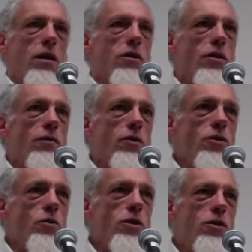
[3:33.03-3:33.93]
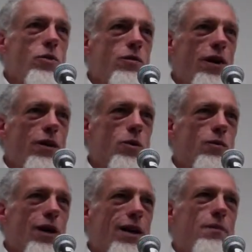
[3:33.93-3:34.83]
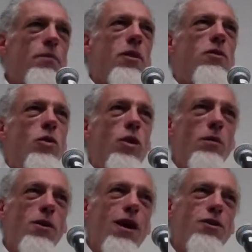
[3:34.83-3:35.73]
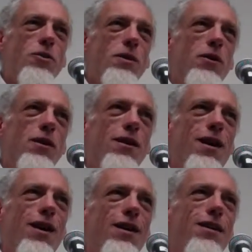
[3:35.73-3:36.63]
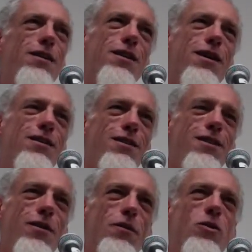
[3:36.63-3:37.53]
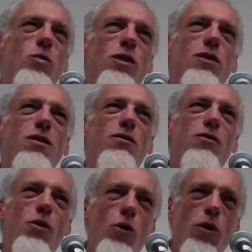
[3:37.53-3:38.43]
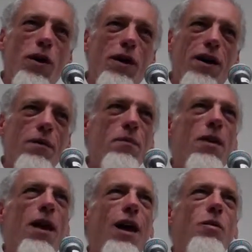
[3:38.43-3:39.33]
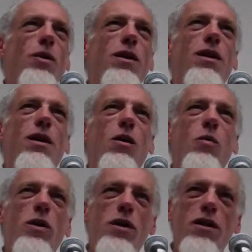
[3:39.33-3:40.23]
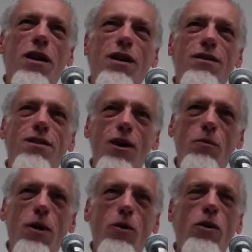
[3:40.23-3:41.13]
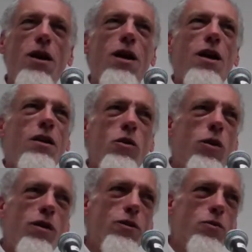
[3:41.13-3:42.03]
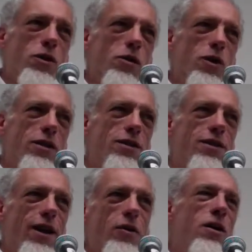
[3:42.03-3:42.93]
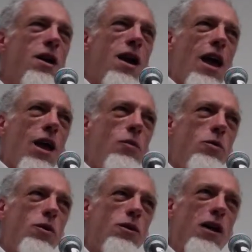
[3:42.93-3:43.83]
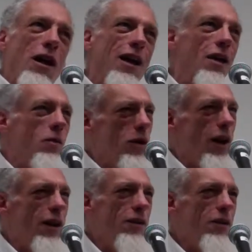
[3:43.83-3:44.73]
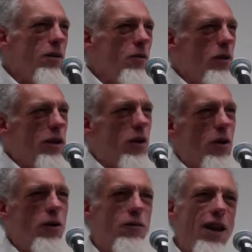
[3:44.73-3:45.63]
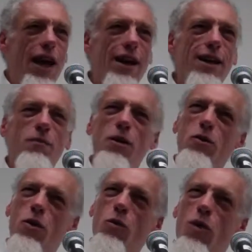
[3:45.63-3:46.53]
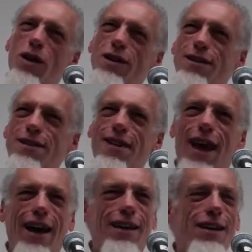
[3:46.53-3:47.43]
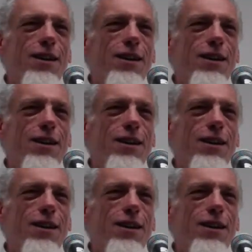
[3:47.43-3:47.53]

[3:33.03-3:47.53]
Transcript: So the first one is Reveille, Reveille. So Robert Castleberry and I in the 1970s went to Florida, and we rented a sailboat. Neither one of us really knew how to sail. And we'd heard of tacking, but what is tacking?